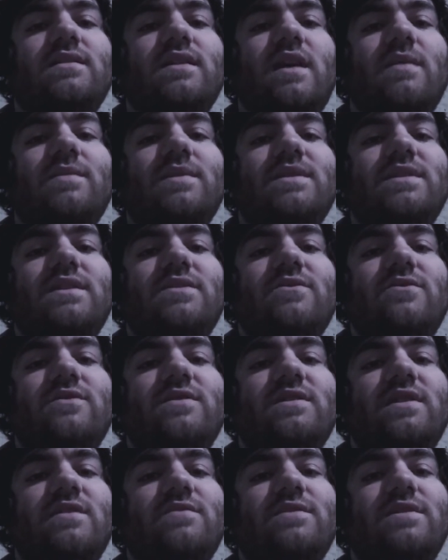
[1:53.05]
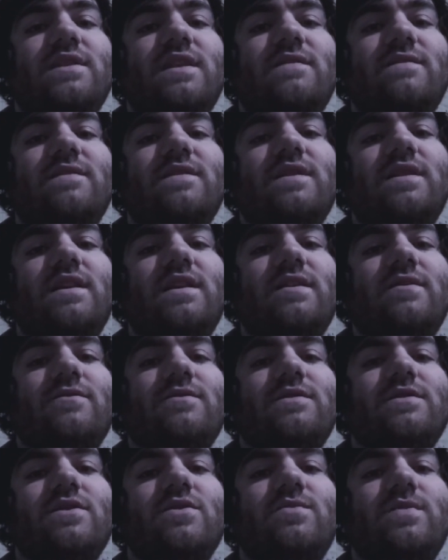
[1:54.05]
I've been seeing her since I was 17. There's
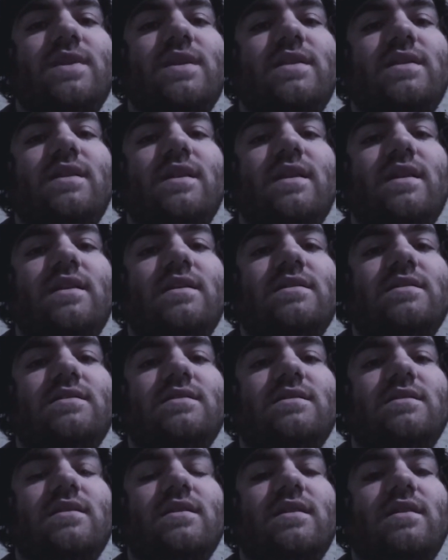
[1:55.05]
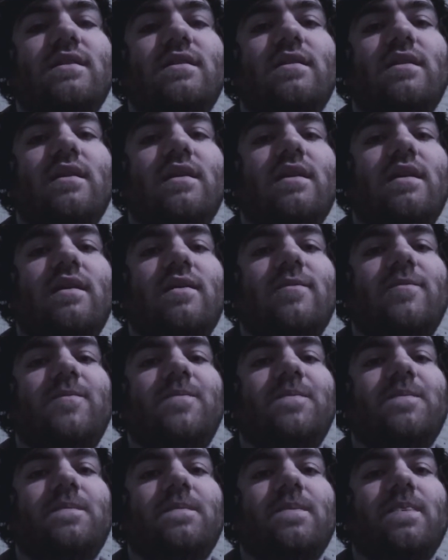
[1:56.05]
so many things, like,
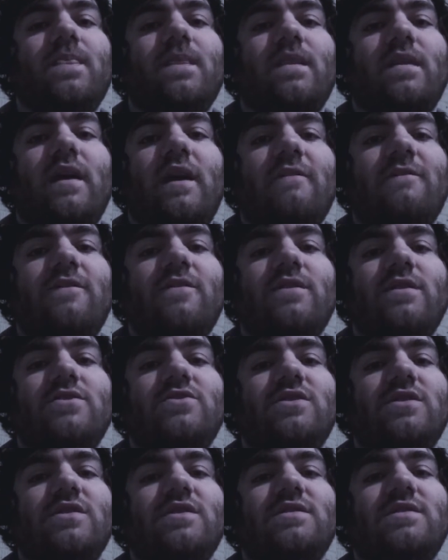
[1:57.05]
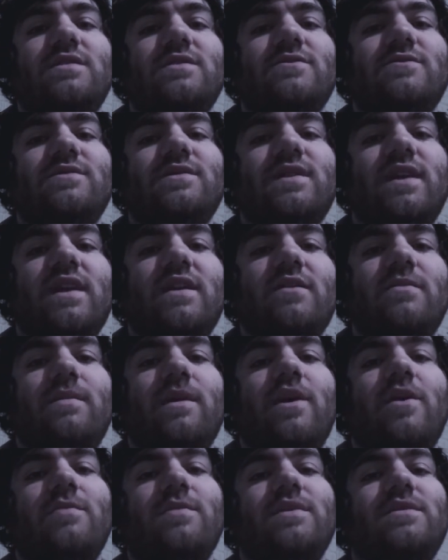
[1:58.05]
I feel like she doesn't understand
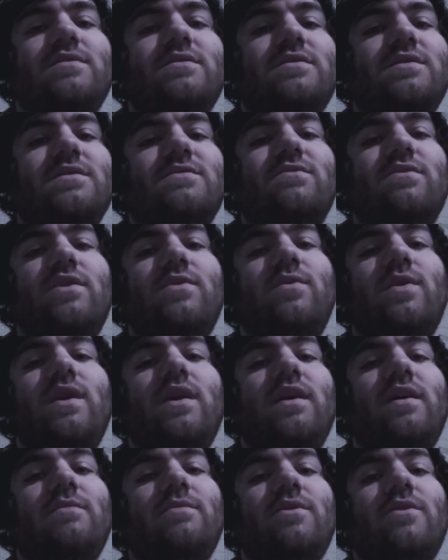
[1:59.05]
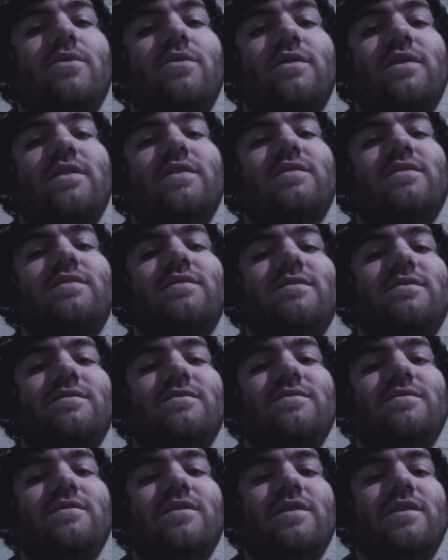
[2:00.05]
about me. So this is really why I'm talking
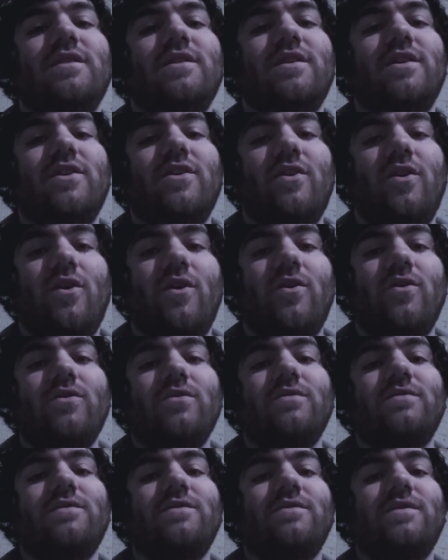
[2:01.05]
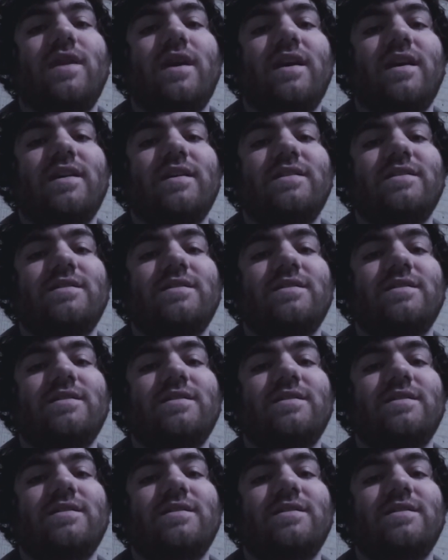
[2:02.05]
to all of you guys.